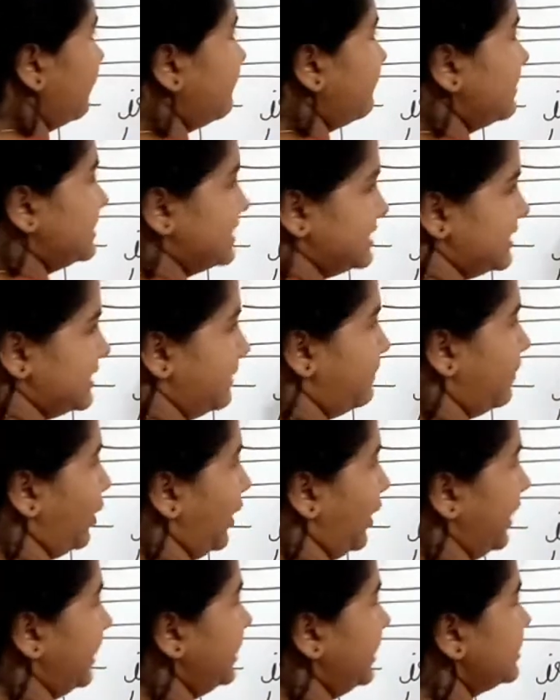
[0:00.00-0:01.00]
this is the
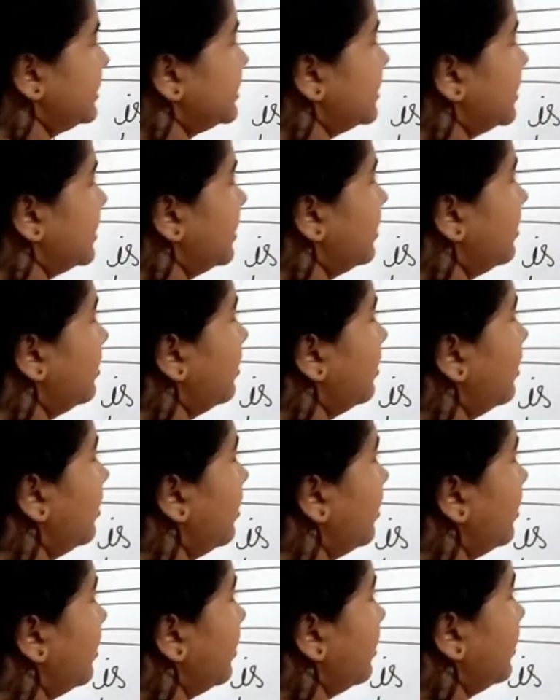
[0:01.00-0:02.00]
point,
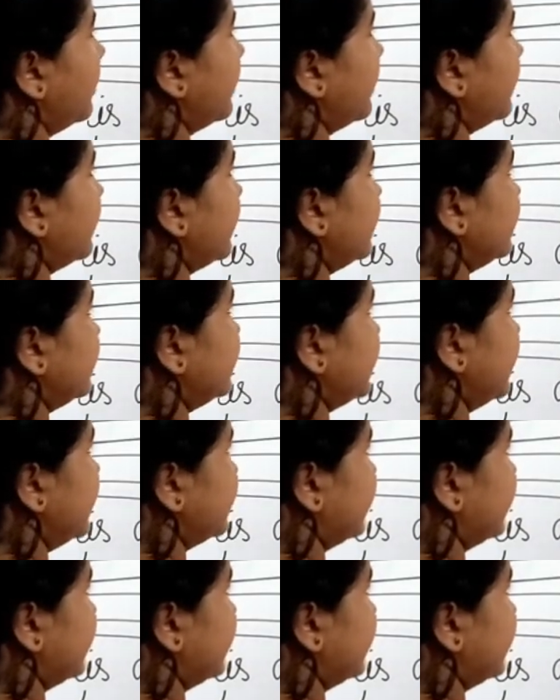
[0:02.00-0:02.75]
this is